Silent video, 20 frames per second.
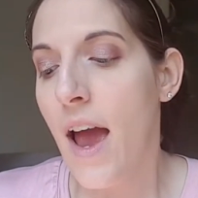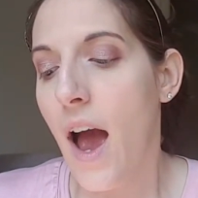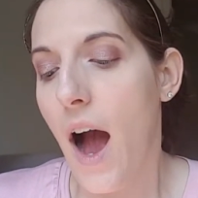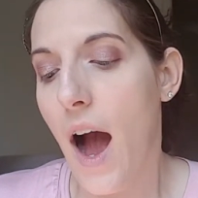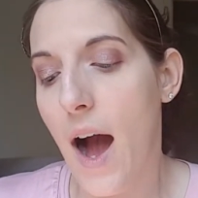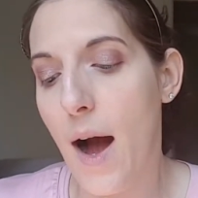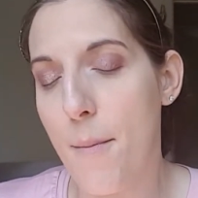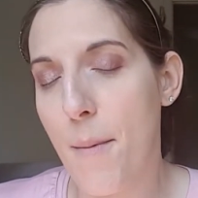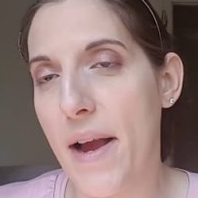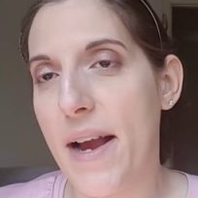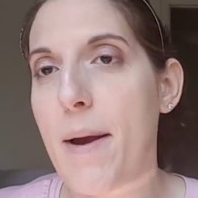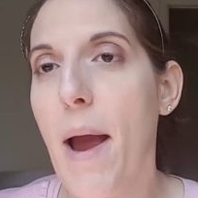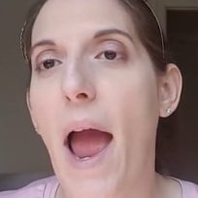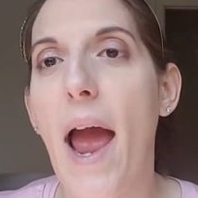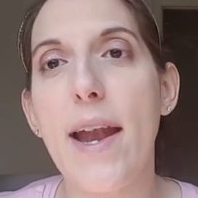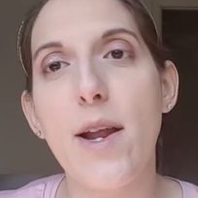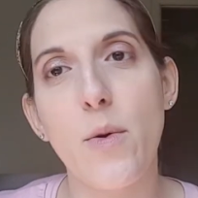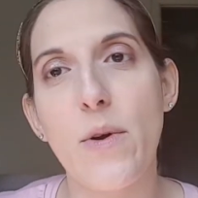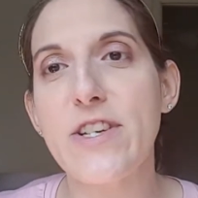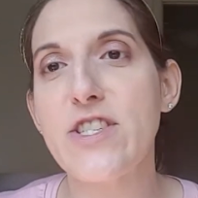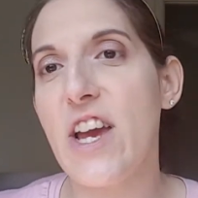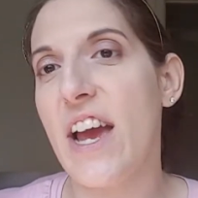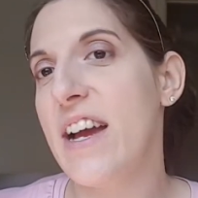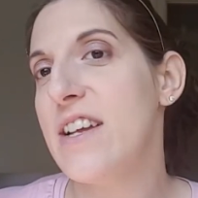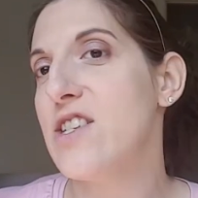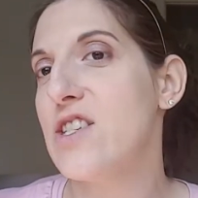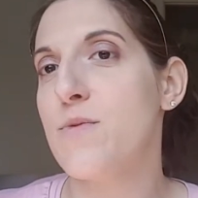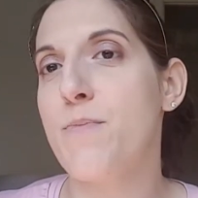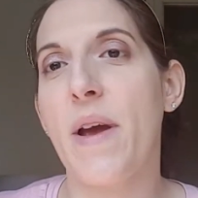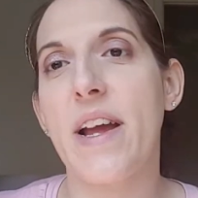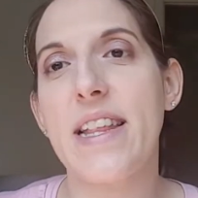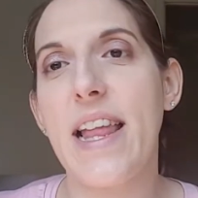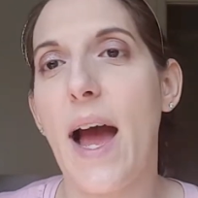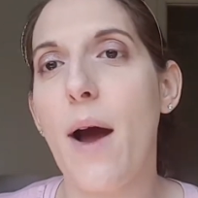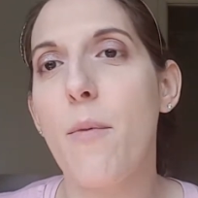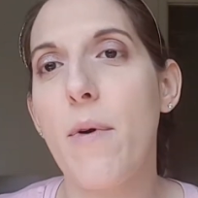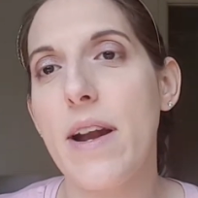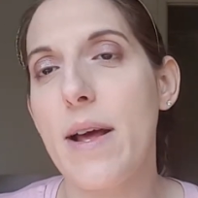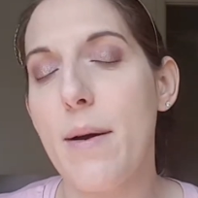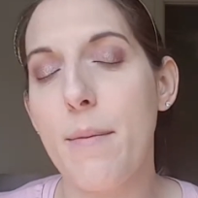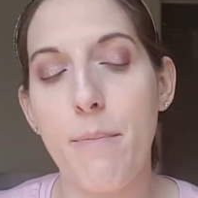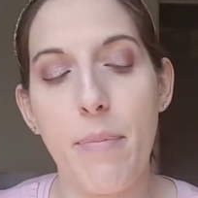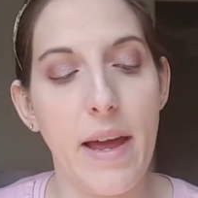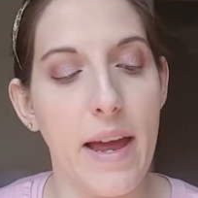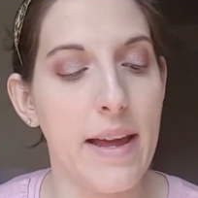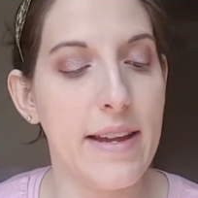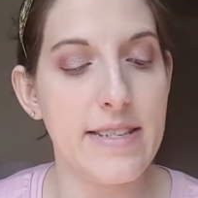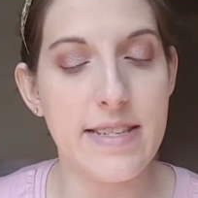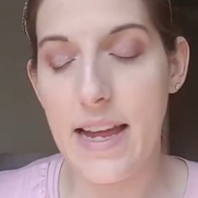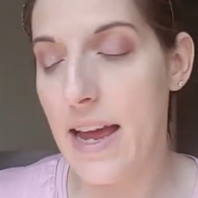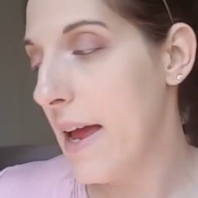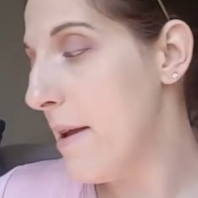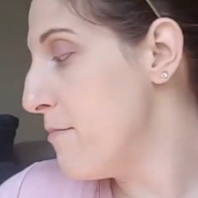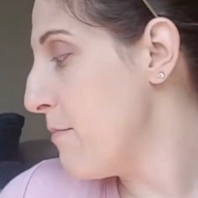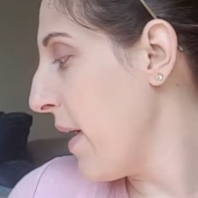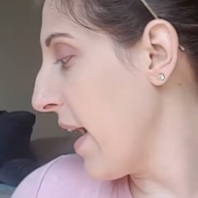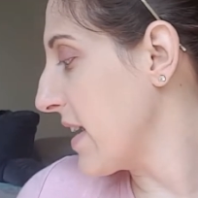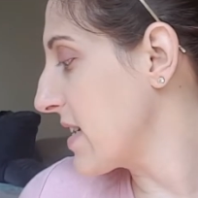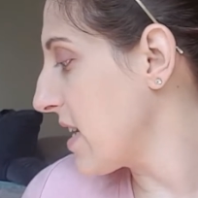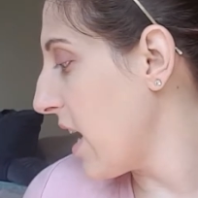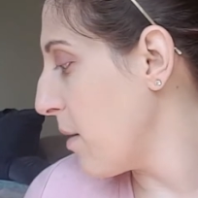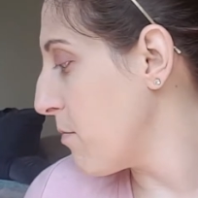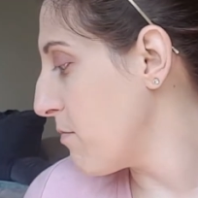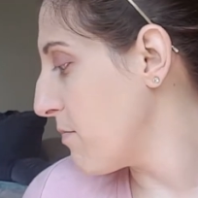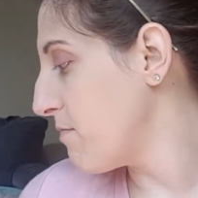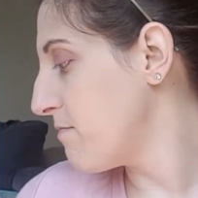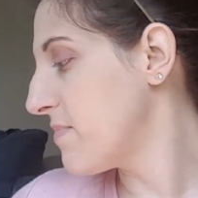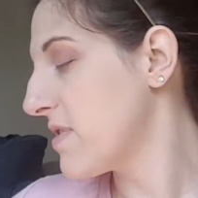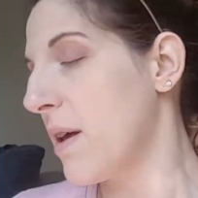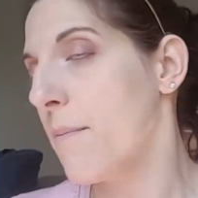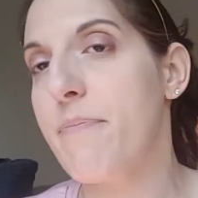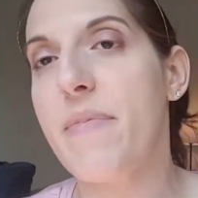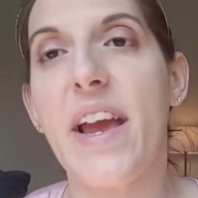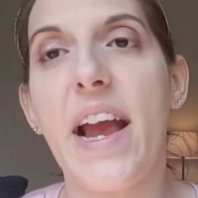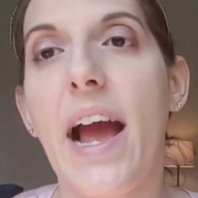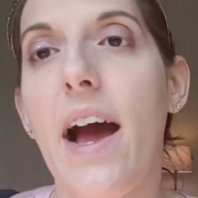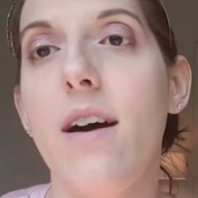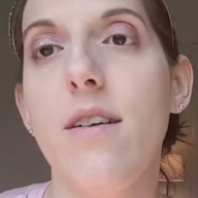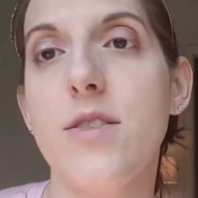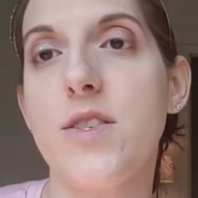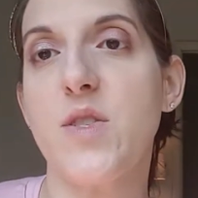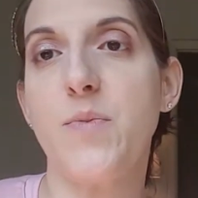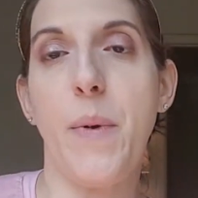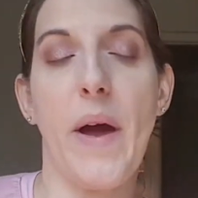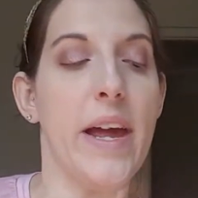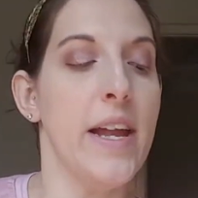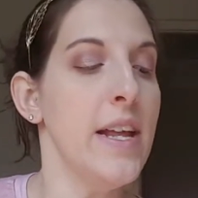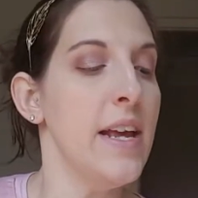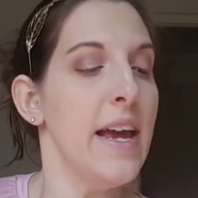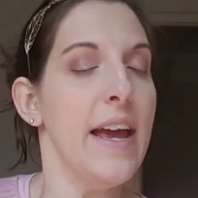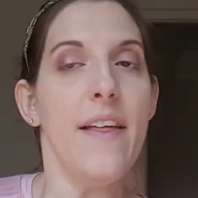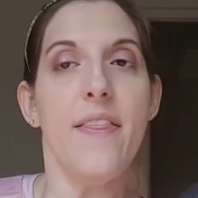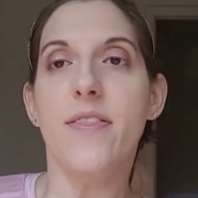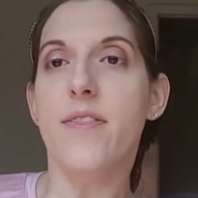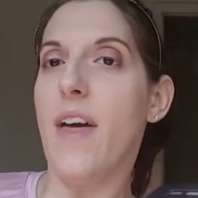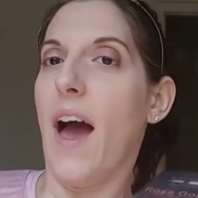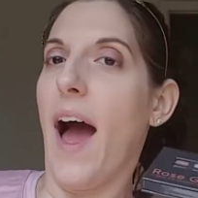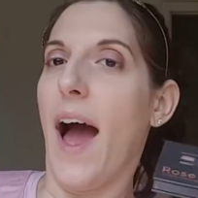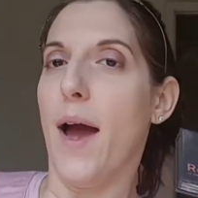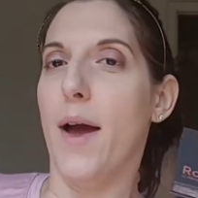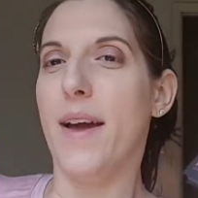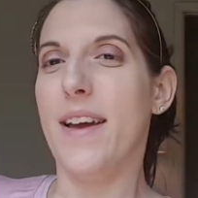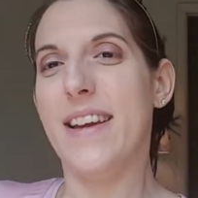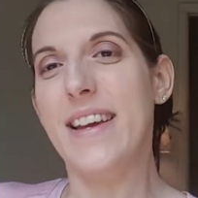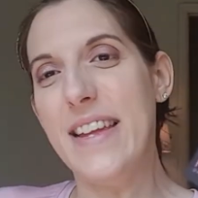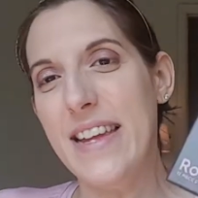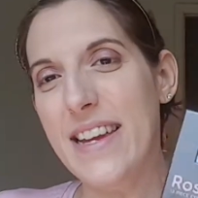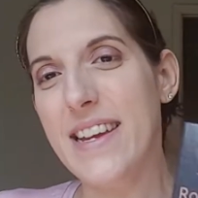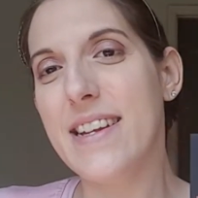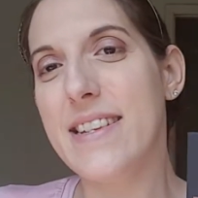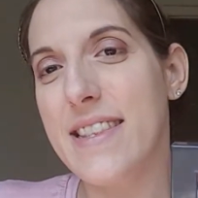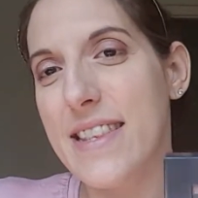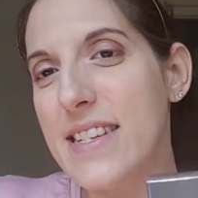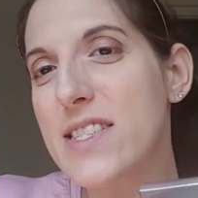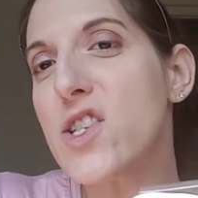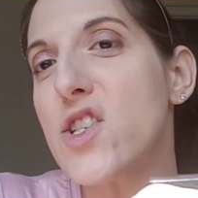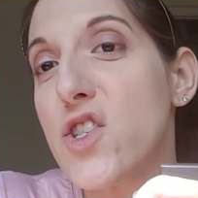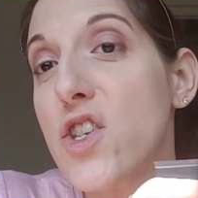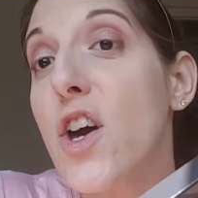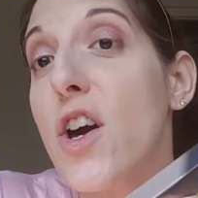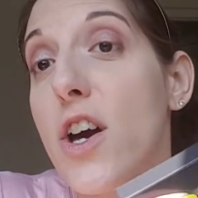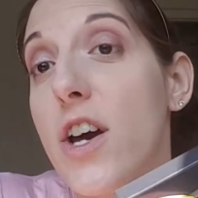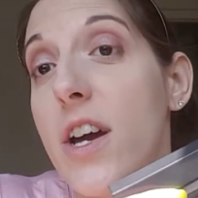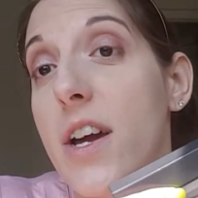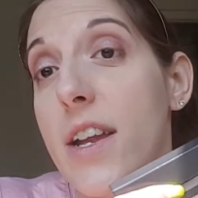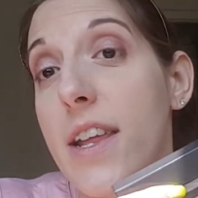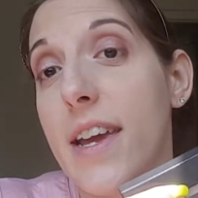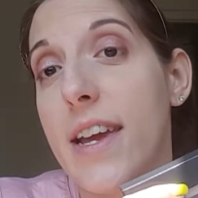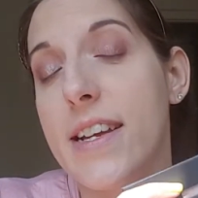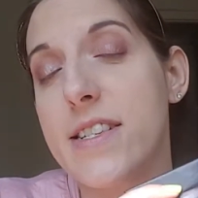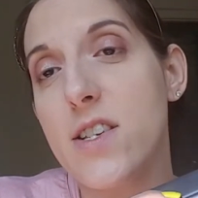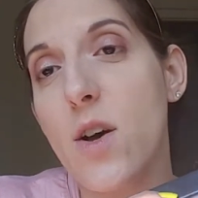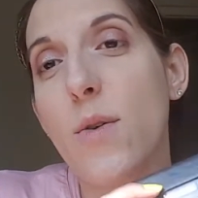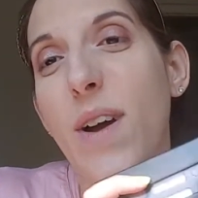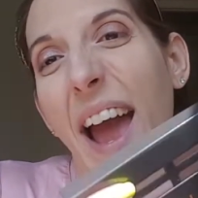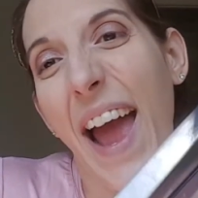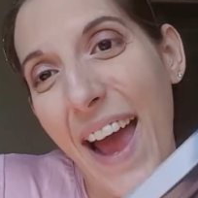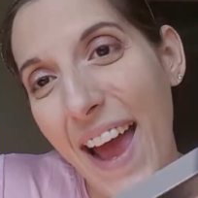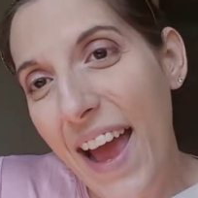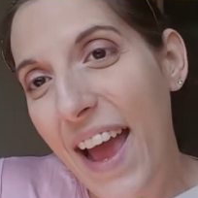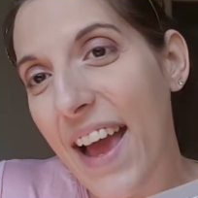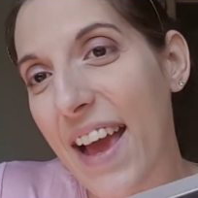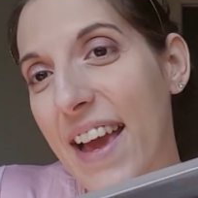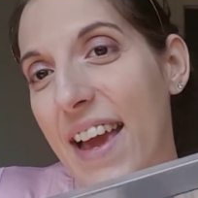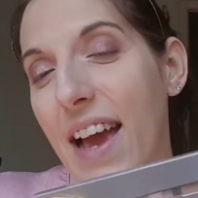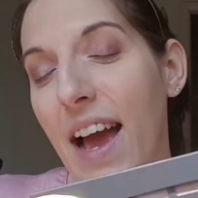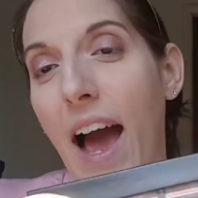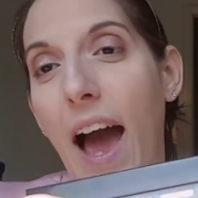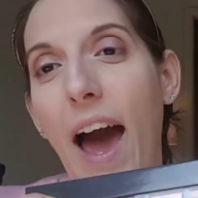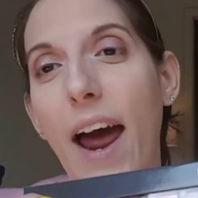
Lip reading: I kind of wish I had just picked that one up and picked up something else, but this is good. It's okay.